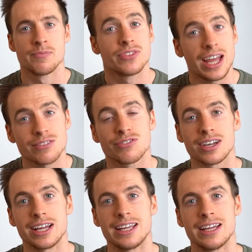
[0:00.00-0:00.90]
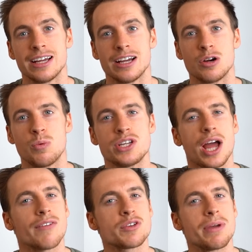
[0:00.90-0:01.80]
Thankfully, we don't
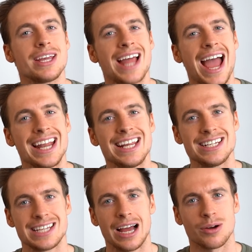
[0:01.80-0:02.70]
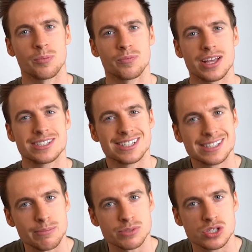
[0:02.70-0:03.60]
have to be in any doubt as to
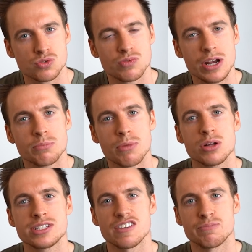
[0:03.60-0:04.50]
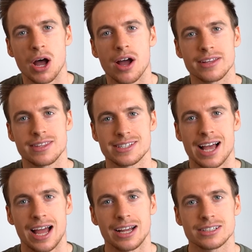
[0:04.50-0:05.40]
Samson's real motive behind this
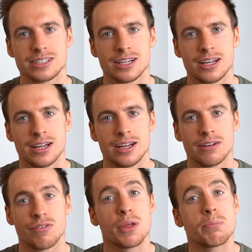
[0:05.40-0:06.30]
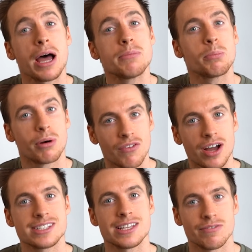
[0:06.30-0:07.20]
act, for the Bible
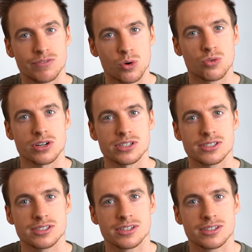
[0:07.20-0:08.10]
provides it for us.